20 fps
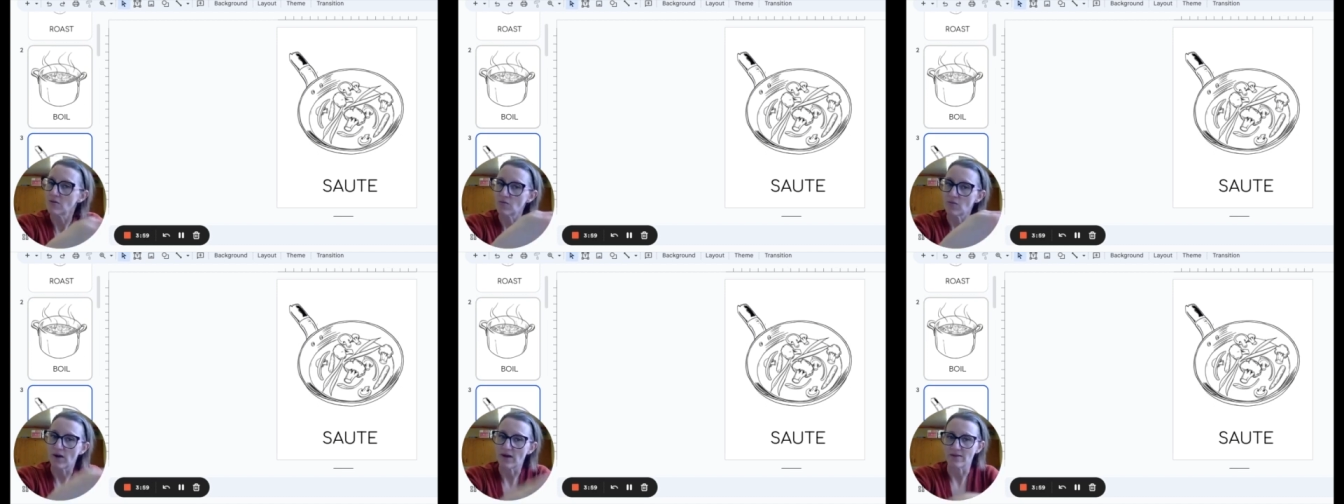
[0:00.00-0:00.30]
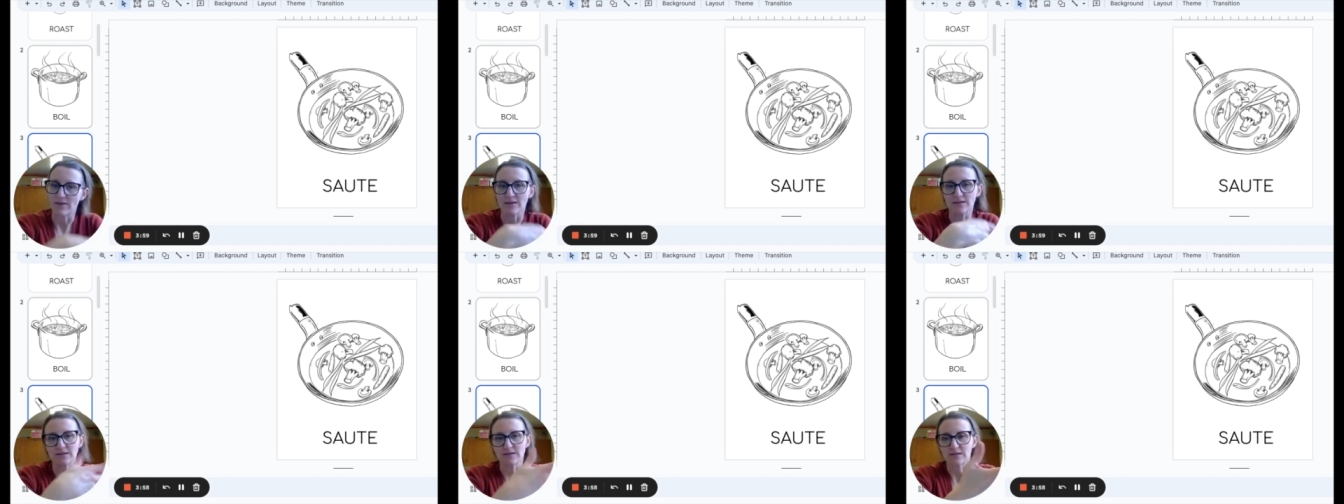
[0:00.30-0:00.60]

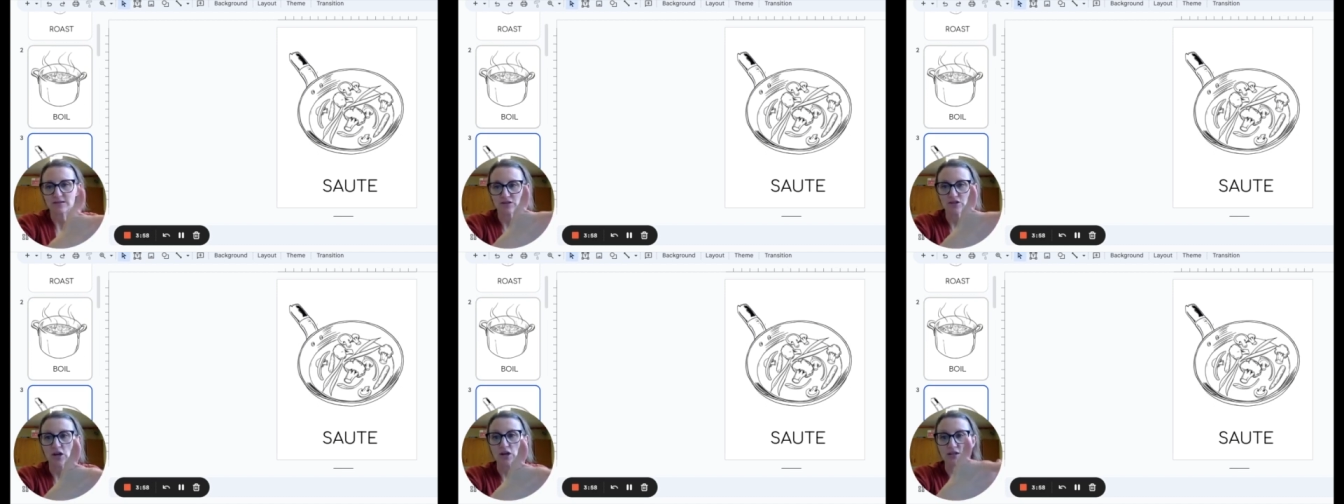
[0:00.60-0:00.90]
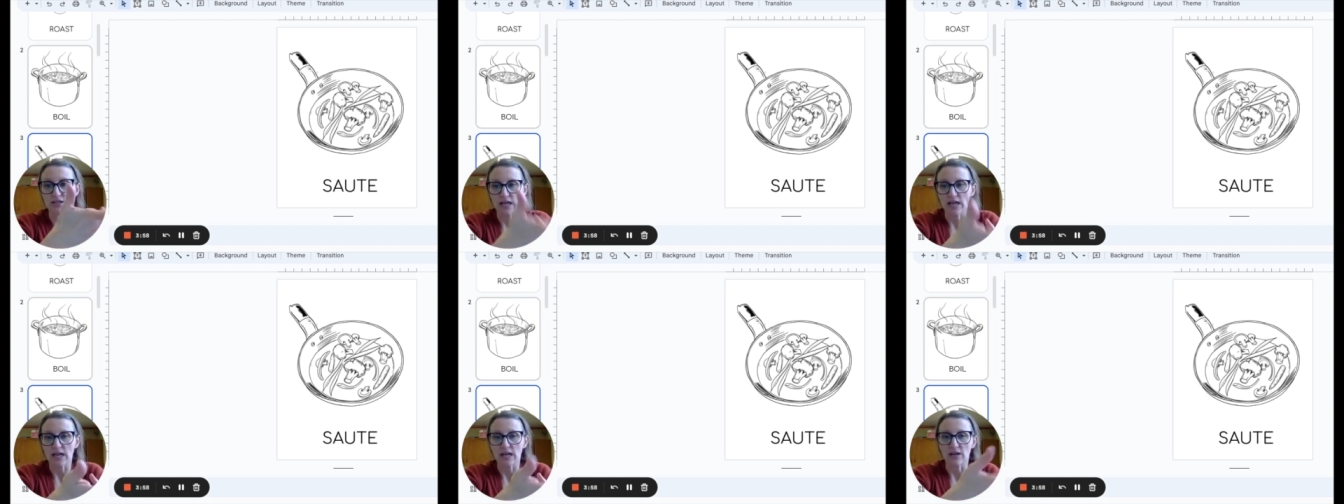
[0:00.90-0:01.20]
and it's
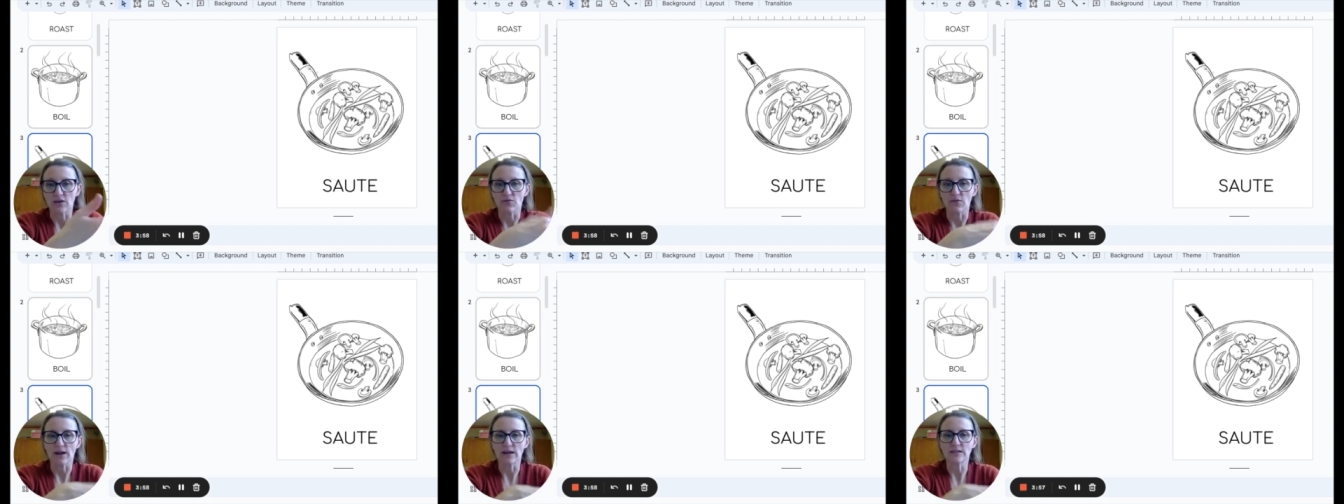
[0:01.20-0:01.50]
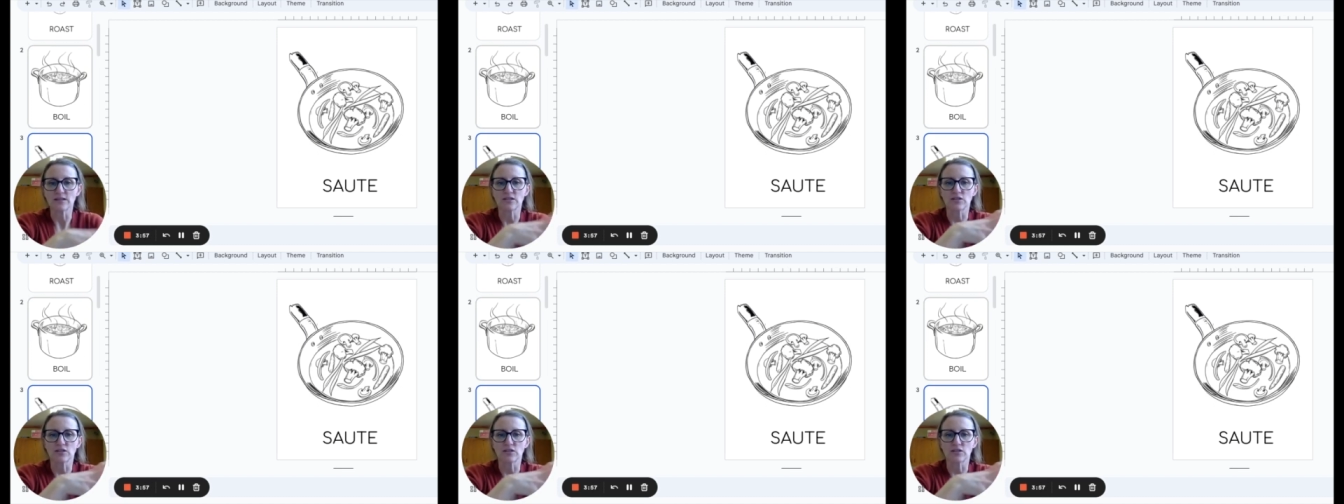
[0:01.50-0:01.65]
sauteing, right?